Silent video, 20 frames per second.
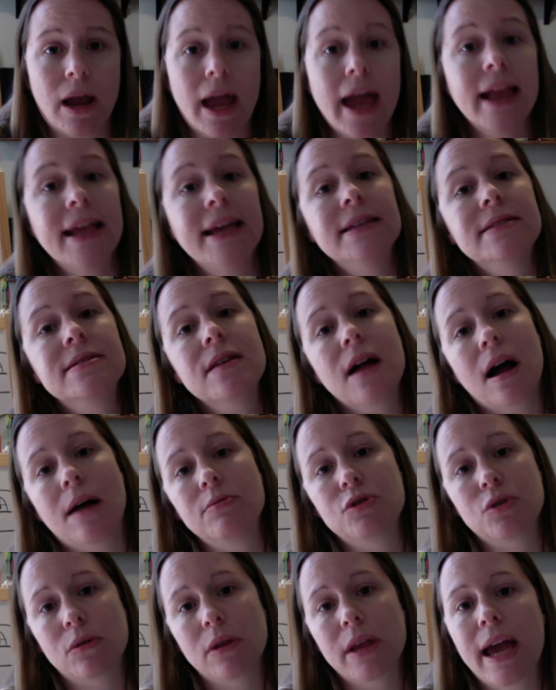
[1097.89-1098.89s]
and it stopped
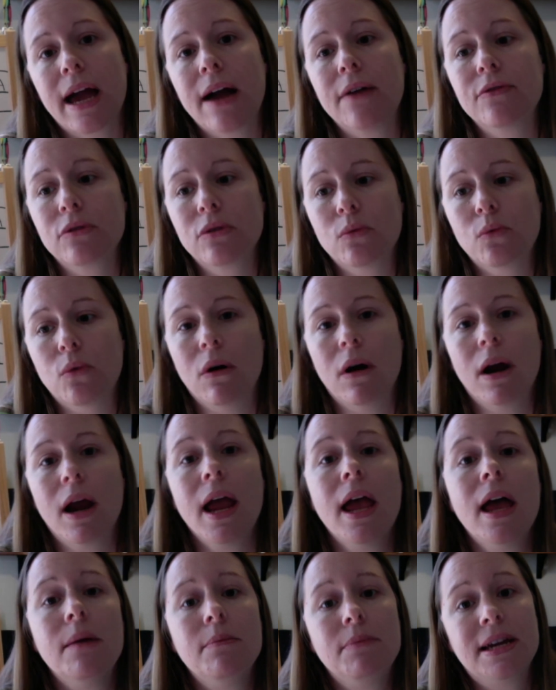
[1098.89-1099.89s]
shortly after the war
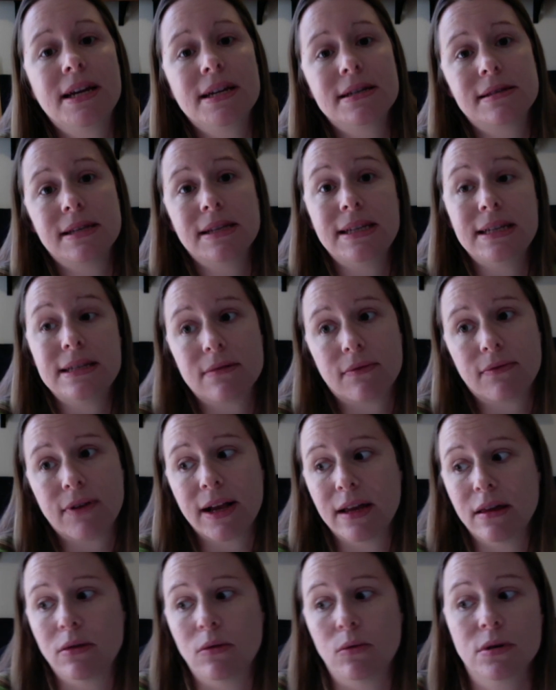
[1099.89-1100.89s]
because the needs of
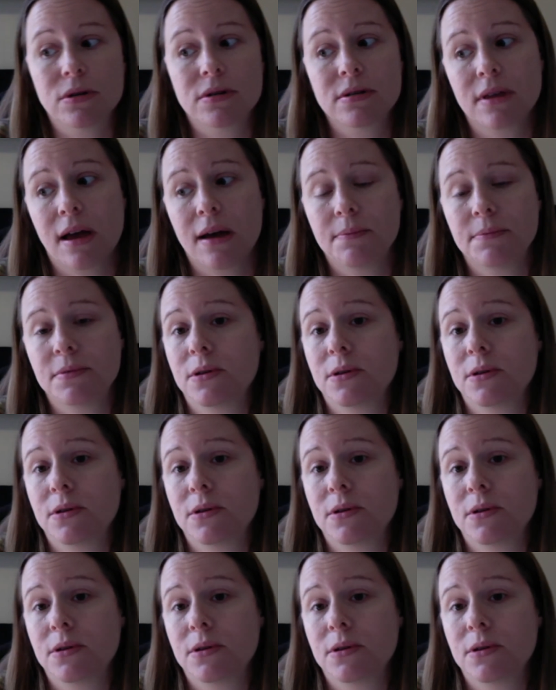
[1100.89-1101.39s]
fighting the war stopped.